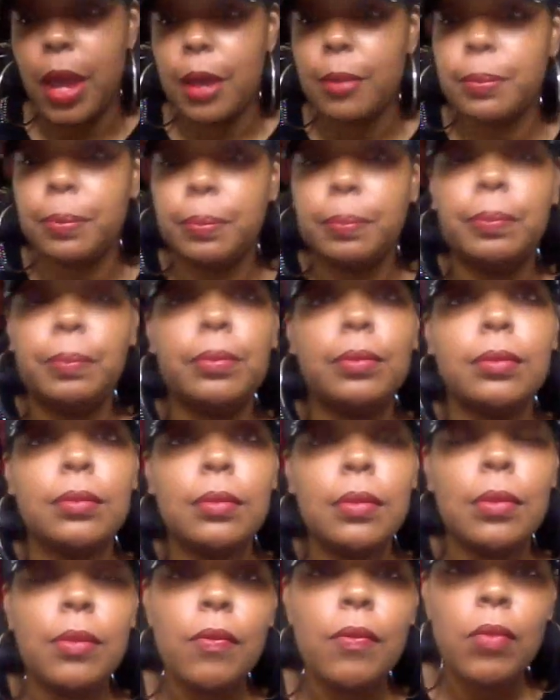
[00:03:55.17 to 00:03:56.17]
But
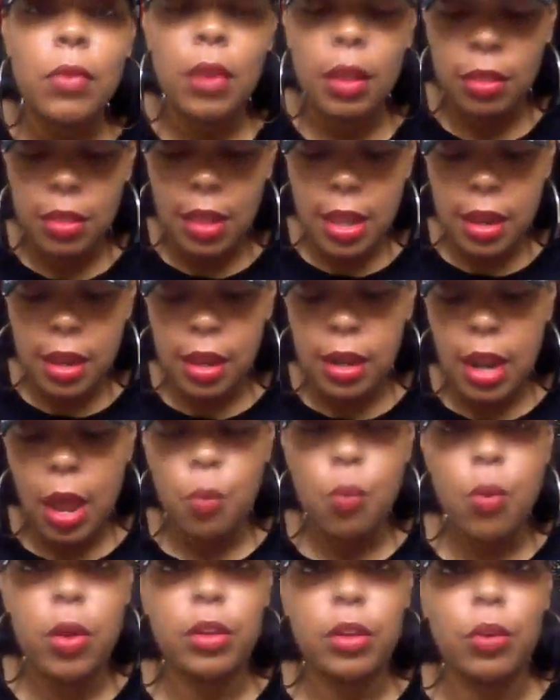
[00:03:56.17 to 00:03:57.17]
then
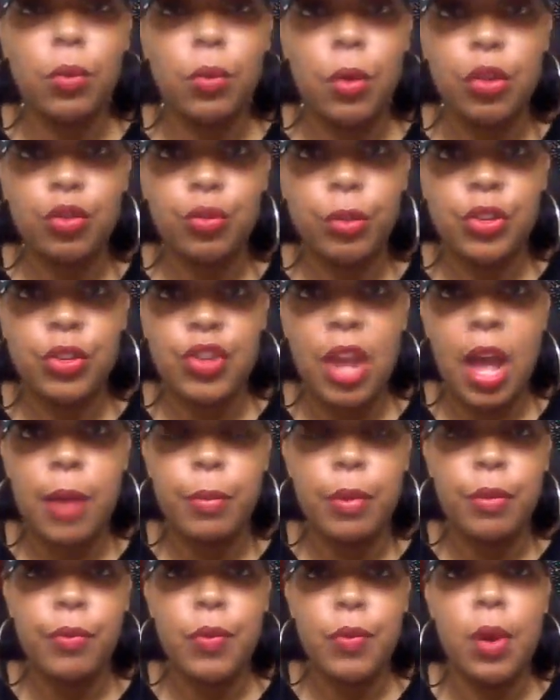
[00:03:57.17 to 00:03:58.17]
I went grocery
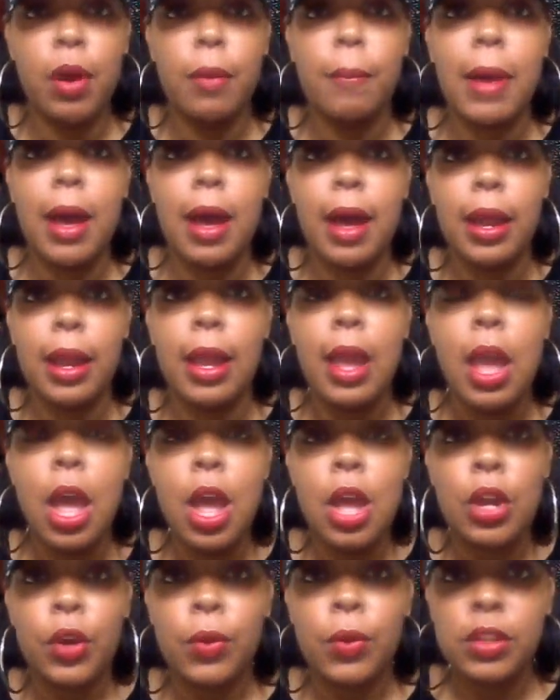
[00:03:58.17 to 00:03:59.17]
shopping for my
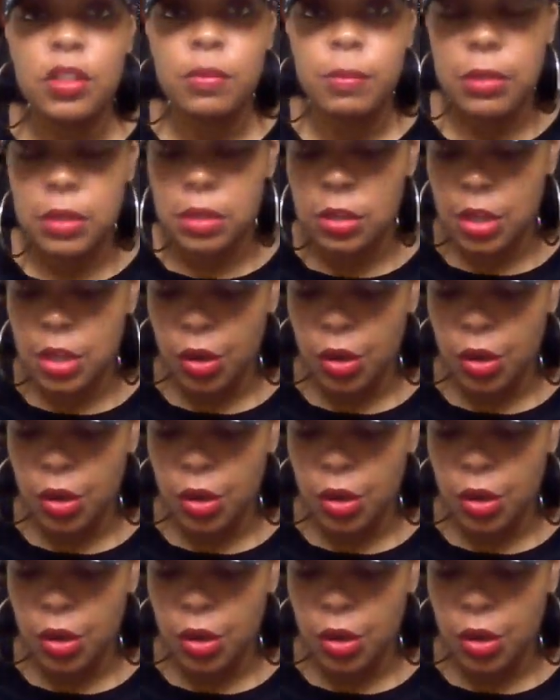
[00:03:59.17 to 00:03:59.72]
Christmas